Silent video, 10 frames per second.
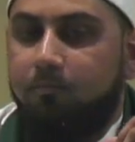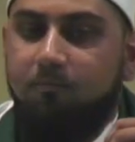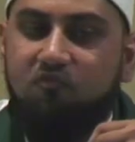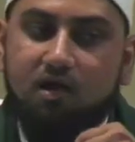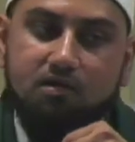
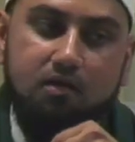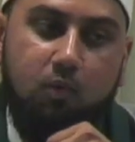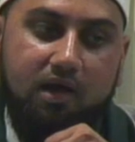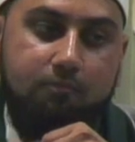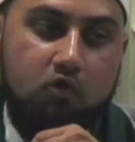Vodka and
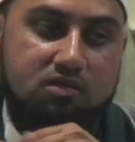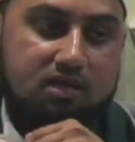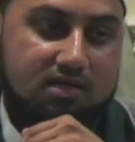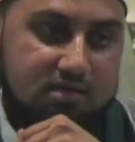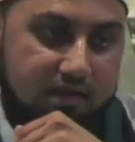wine both
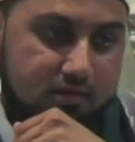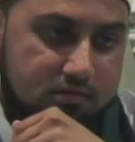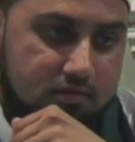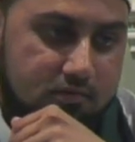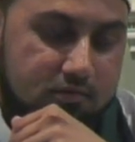
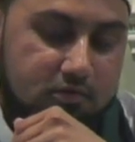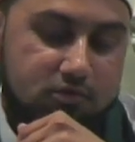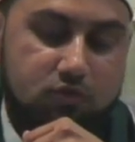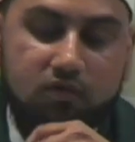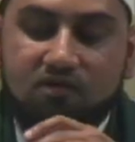intoxicate,
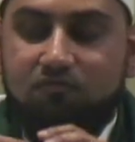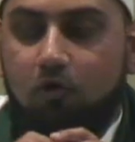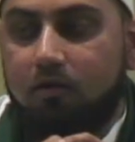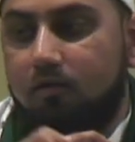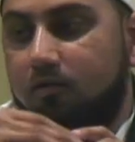so
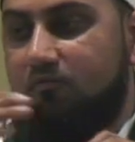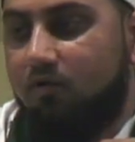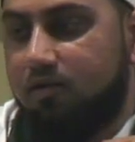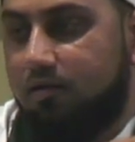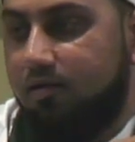therefore
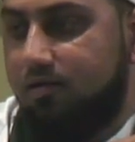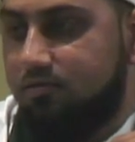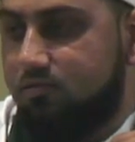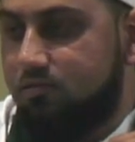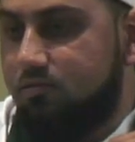vodka
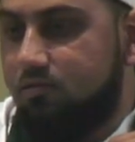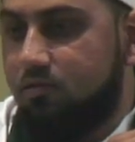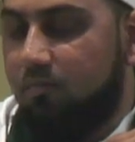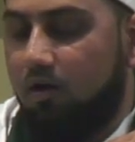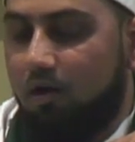is
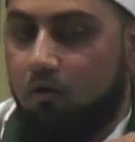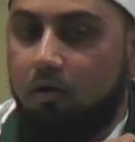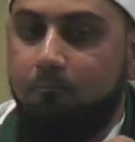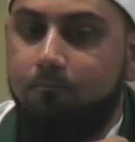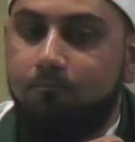
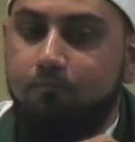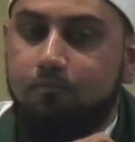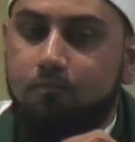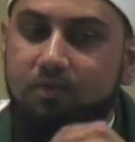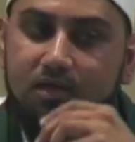haram
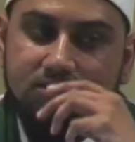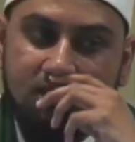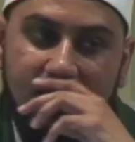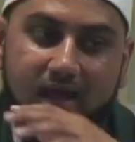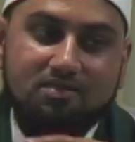because
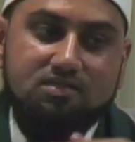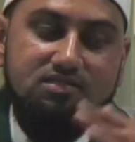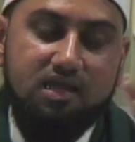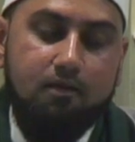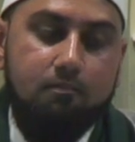it has the
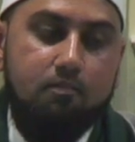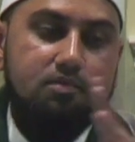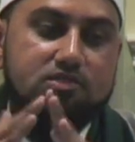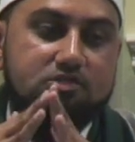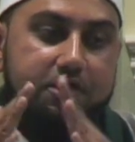same
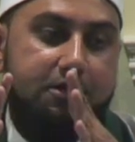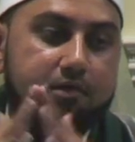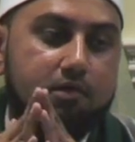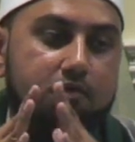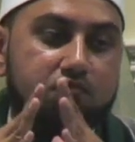
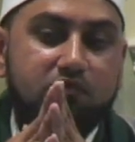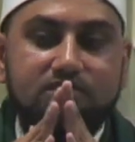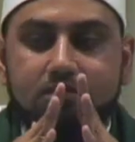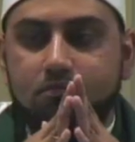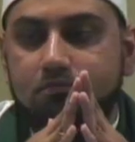shared
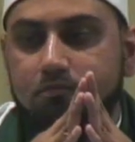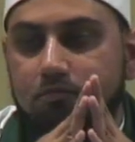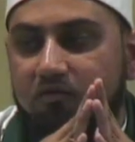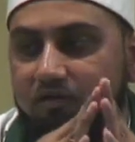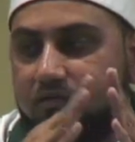reason,
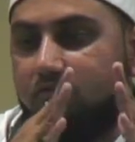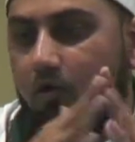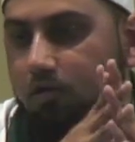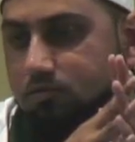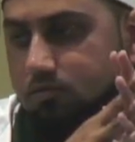effective
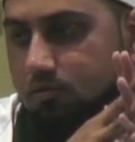cause.